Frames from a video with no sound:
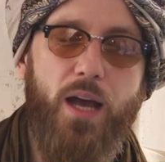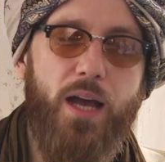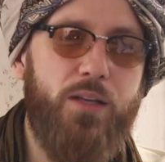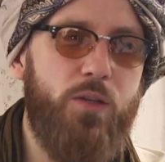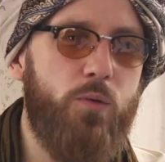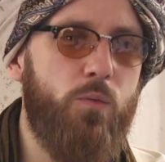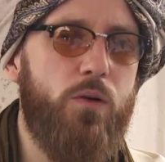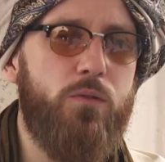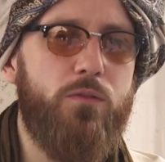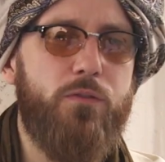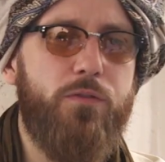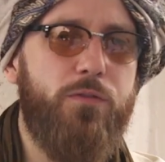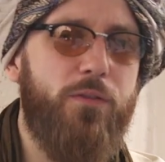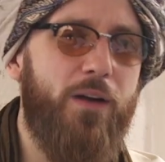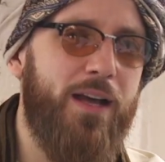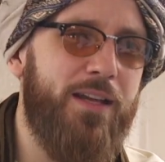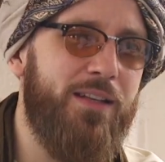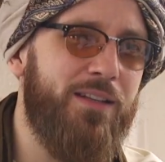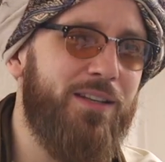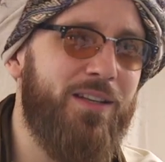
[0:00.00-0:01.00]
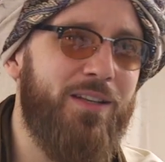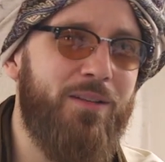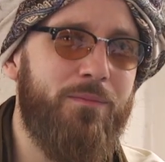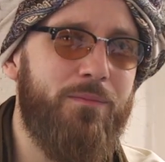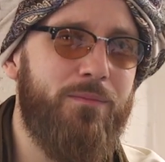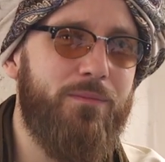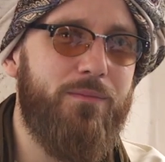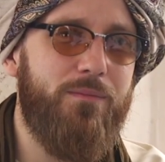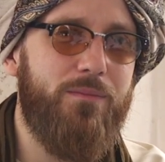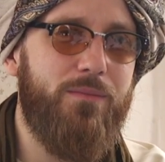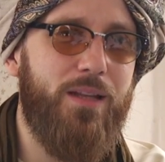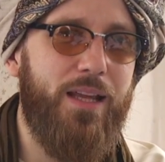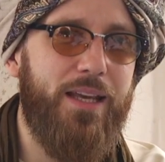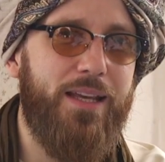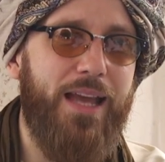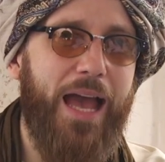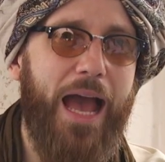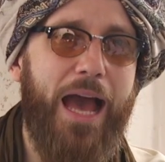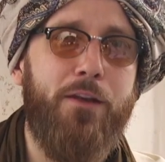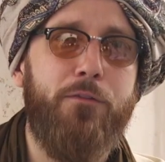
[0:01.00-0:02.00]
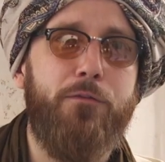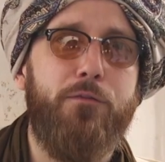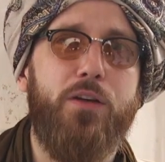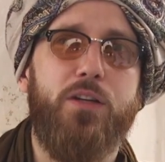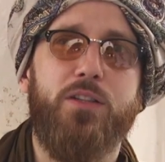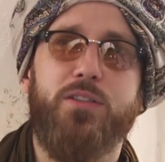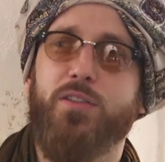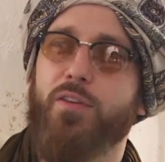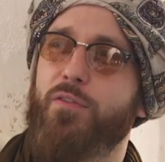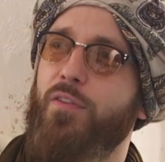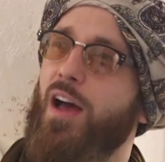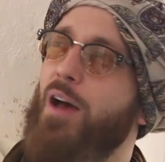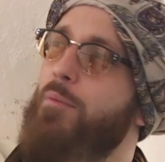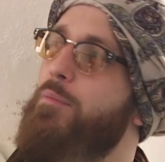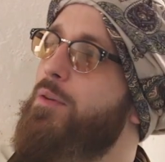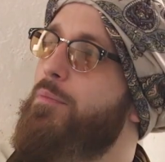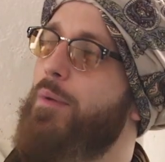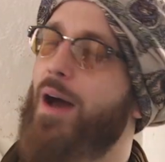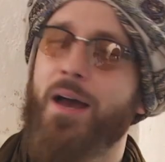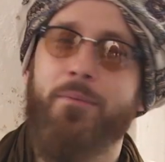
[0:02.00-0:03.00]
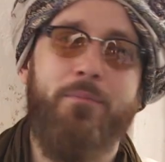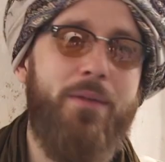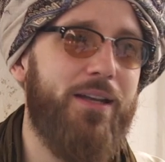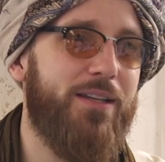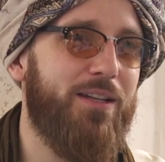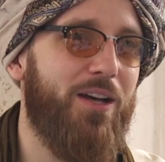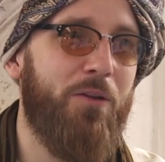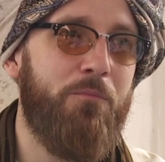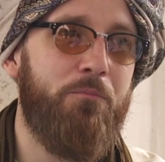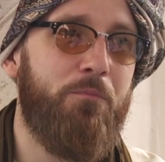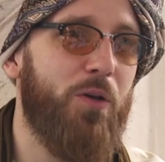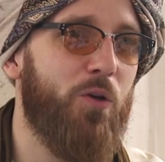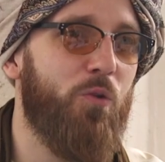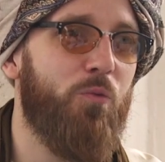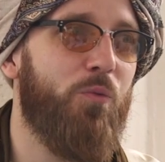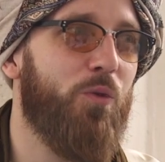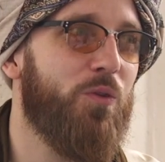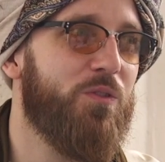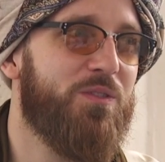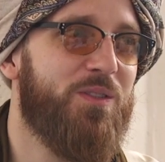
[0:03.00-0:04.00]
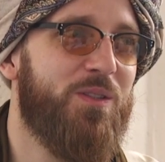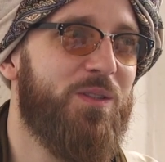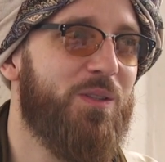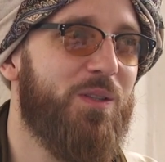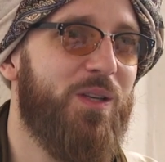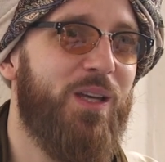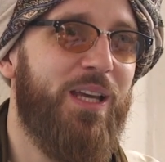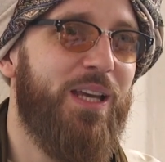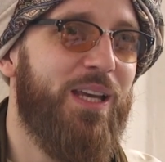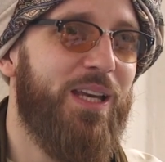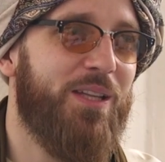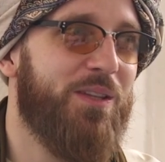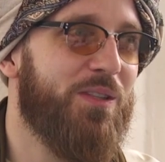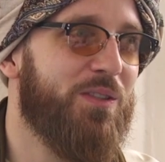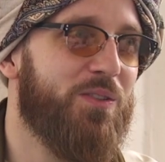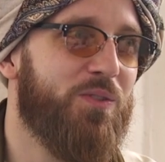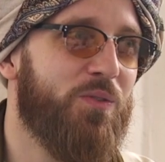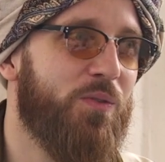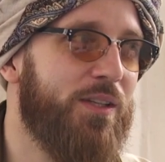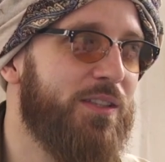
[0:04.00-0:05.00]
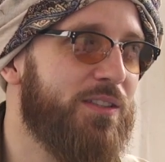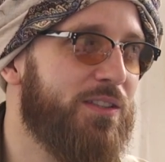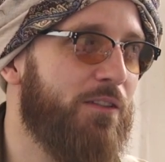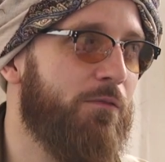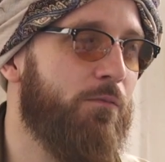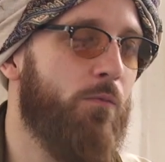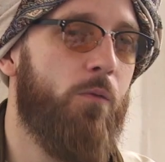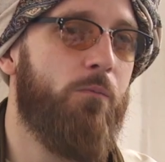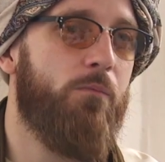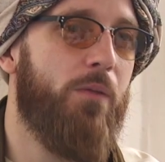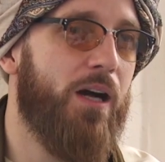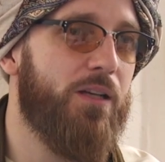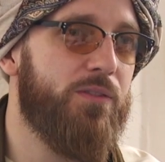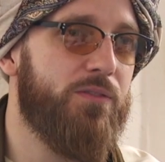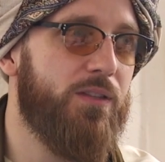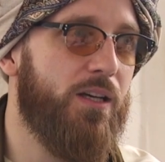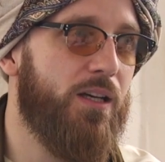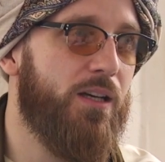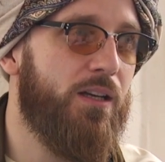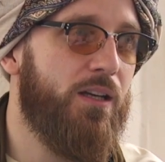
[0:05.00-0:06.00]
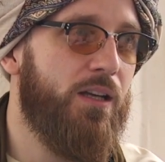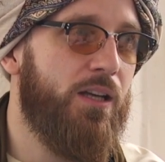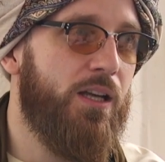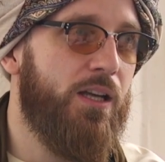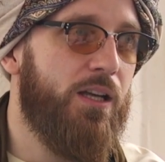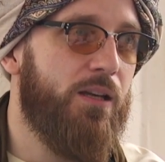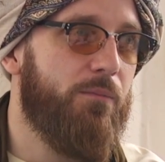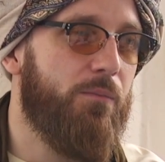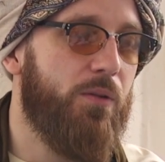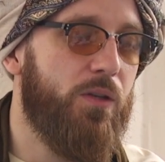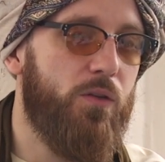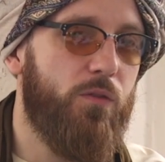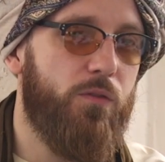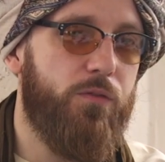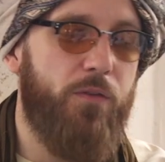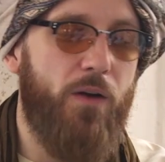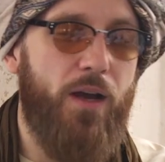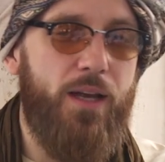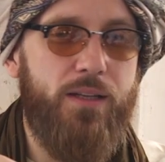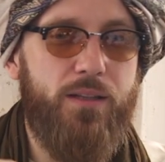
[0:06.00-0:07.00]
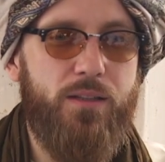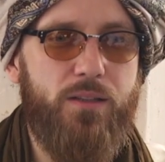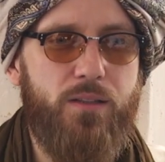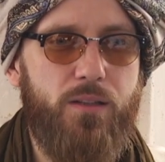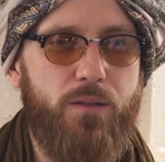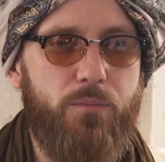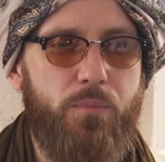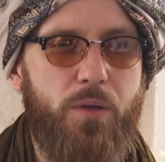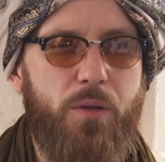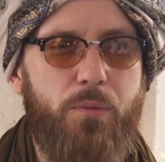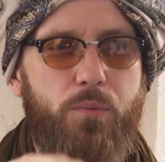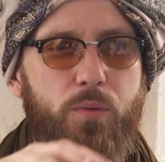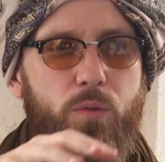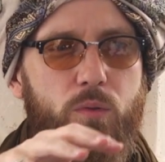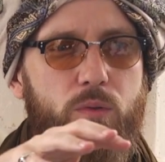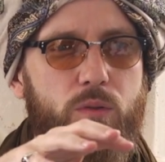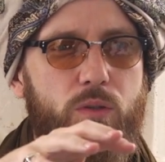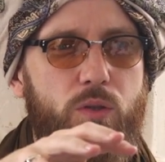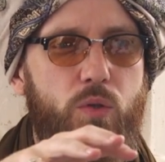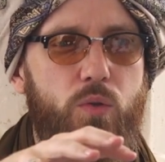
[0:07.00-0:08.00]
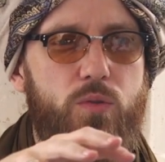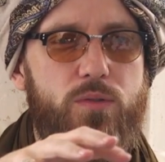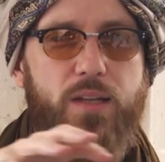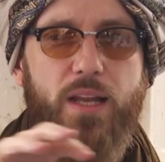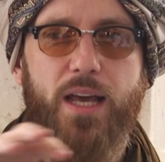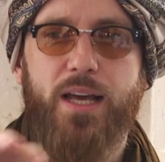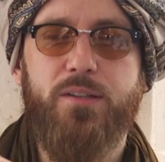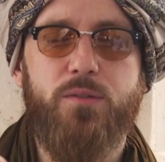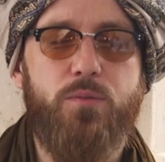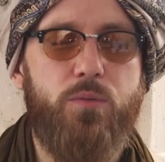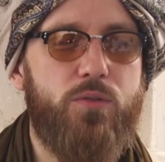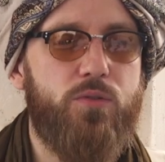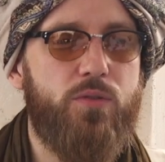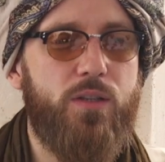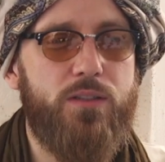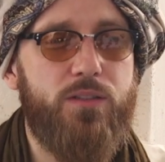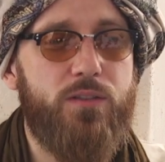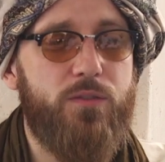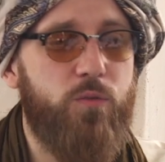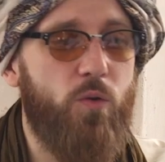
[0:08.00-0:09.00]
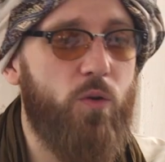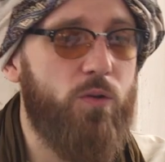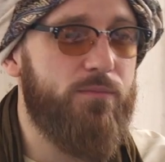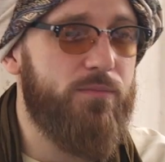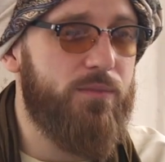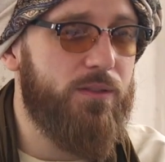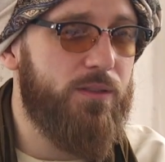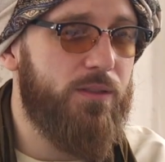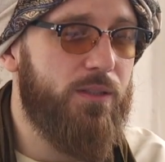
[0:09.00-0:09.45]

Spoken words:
And you won't find him like adverts of Habib Ahmed on billboards in the streets of Mombasa. But you'll find people whose lives were transformed.